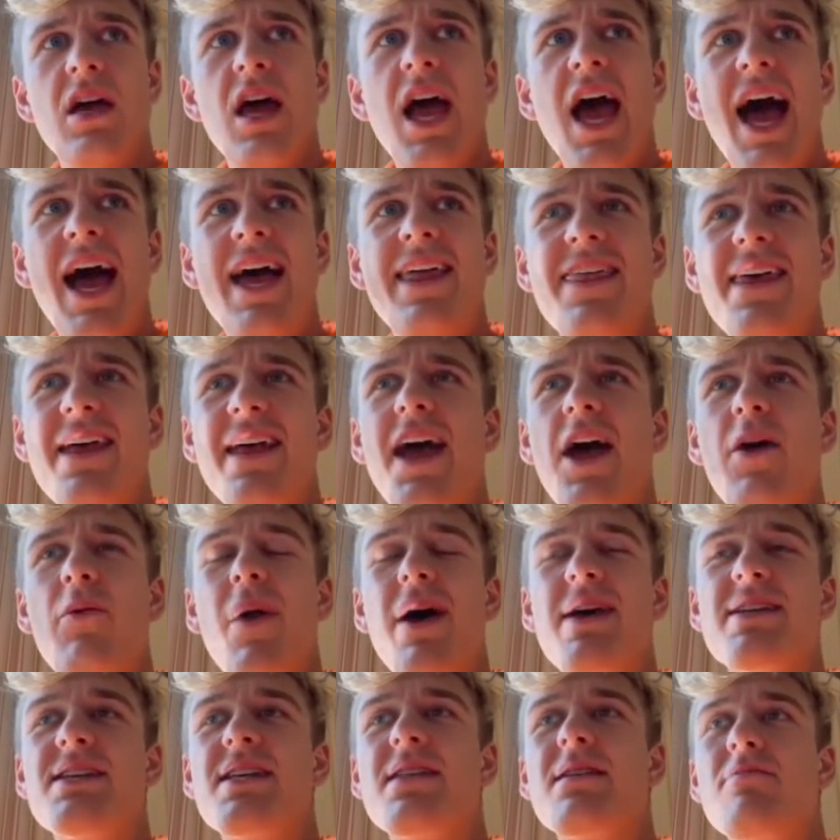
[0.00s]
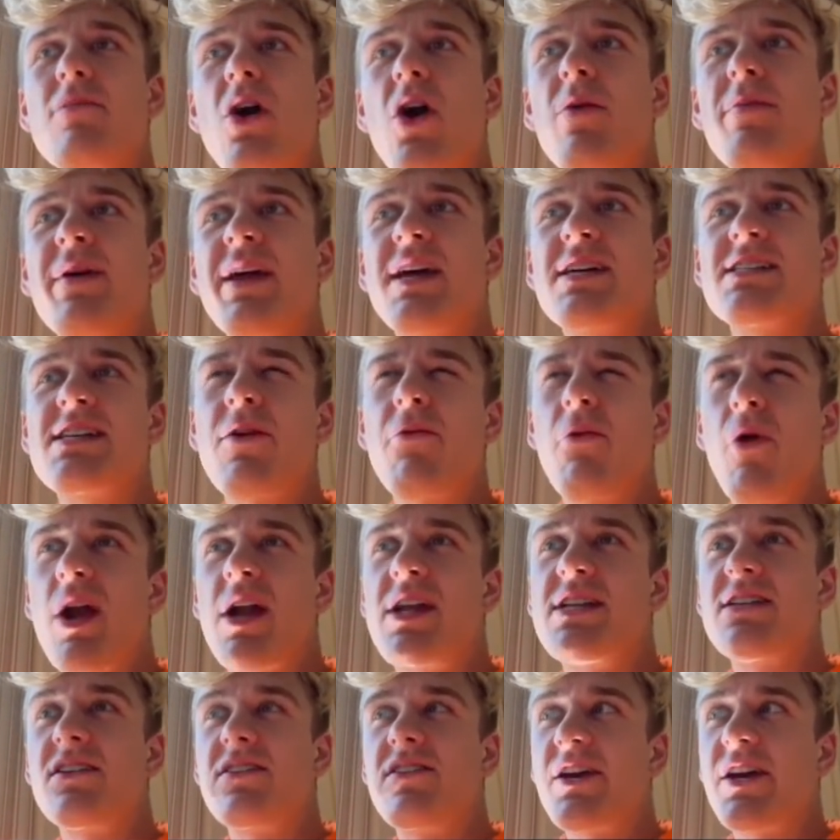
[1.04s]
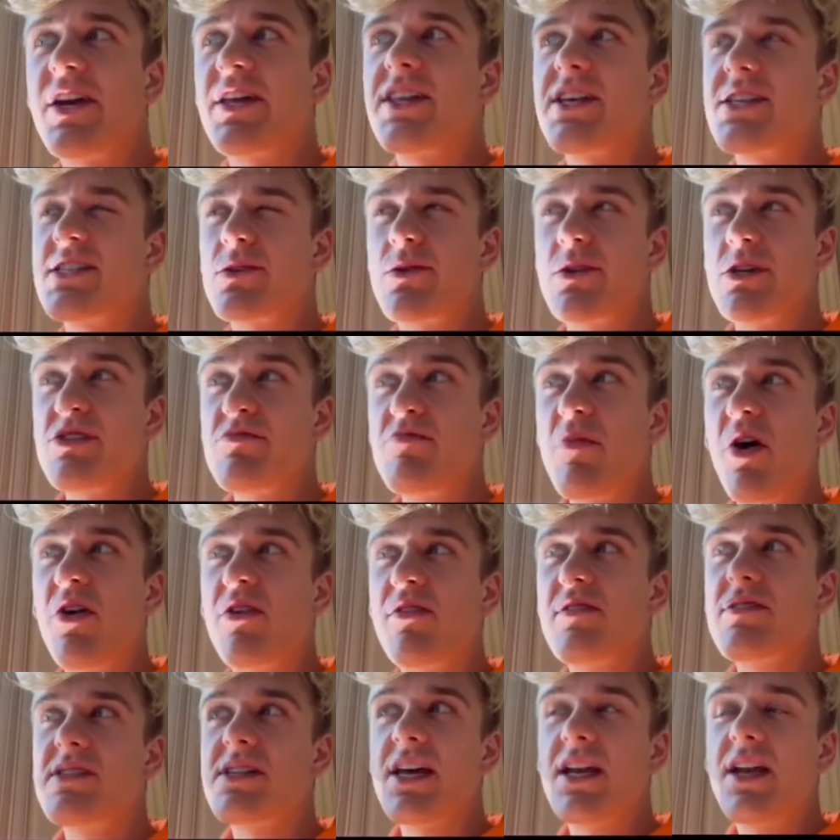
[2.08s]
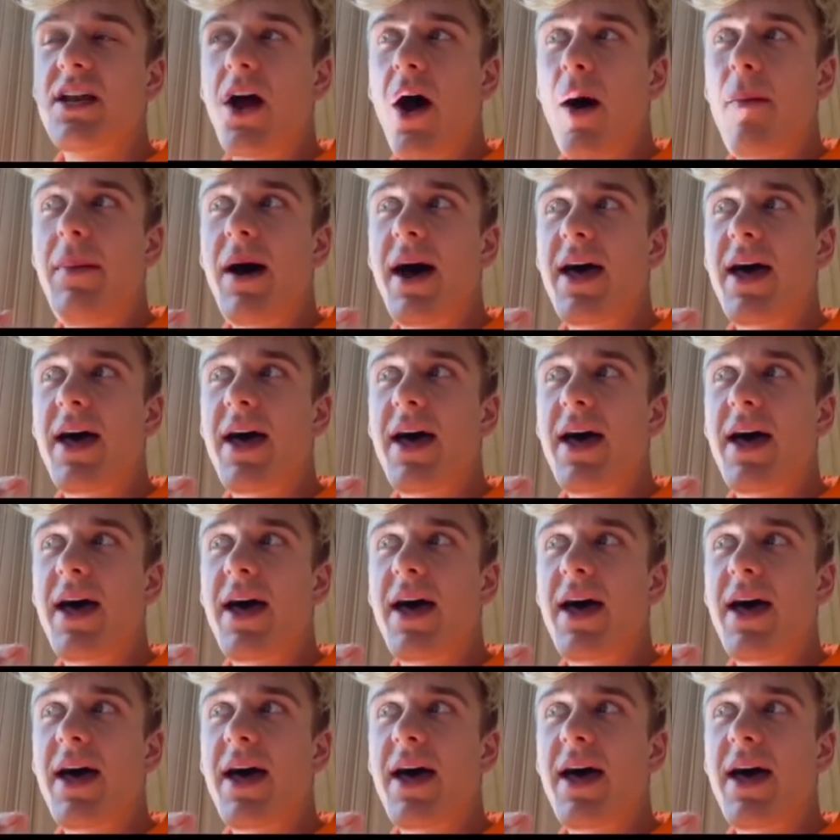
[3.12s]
I think I went to the mall because I wanted to look at the Squishmallows and not buy